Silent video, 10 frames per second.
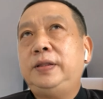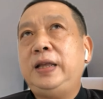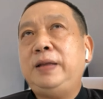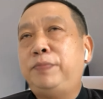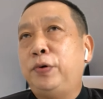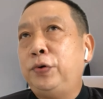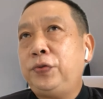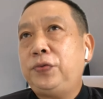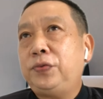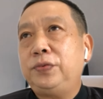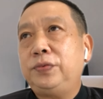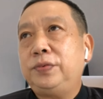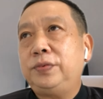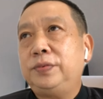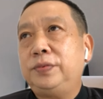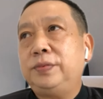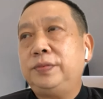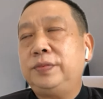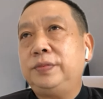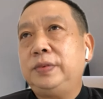they both
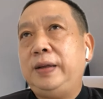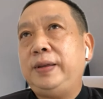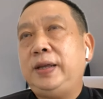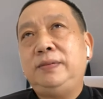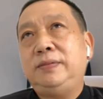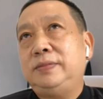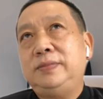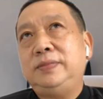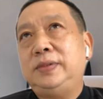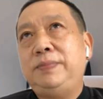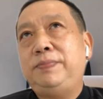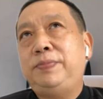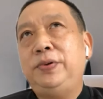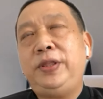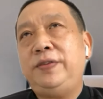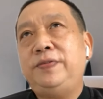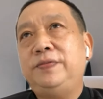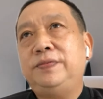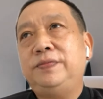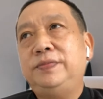uh, they both have
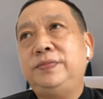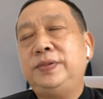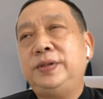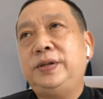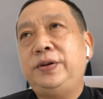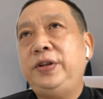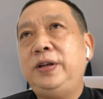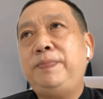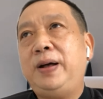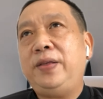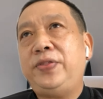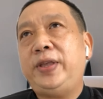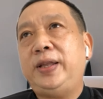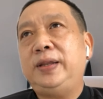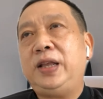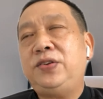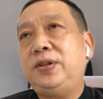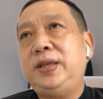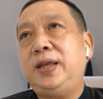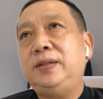career paths that
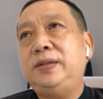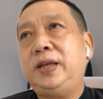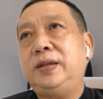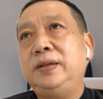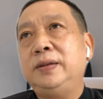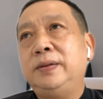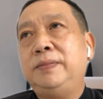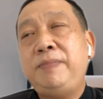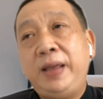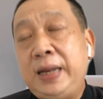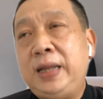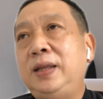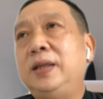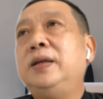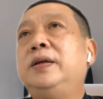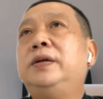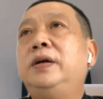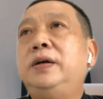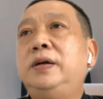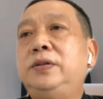actually can take many
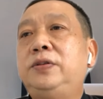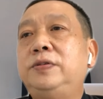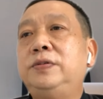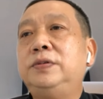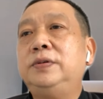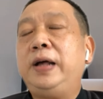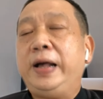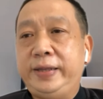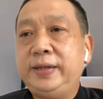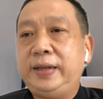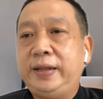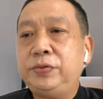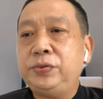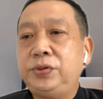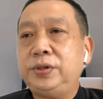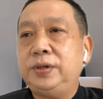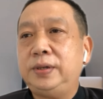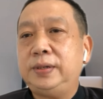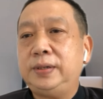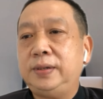uh, to higher levels
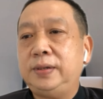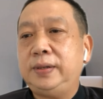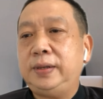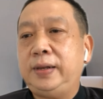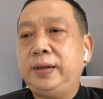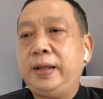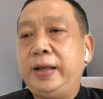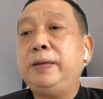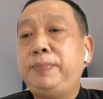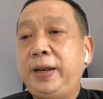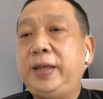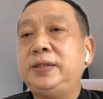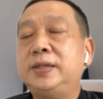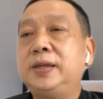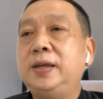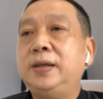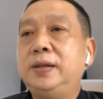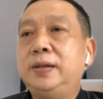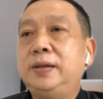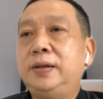uh, uh and higher planes
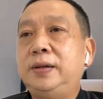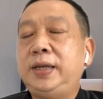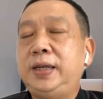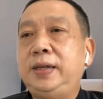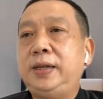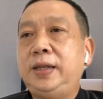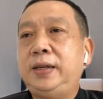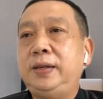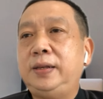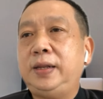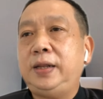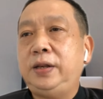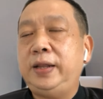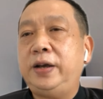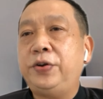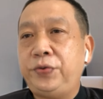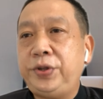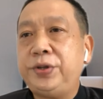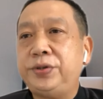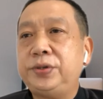uh, in, in, in their
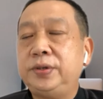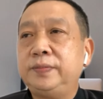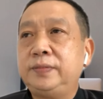careers.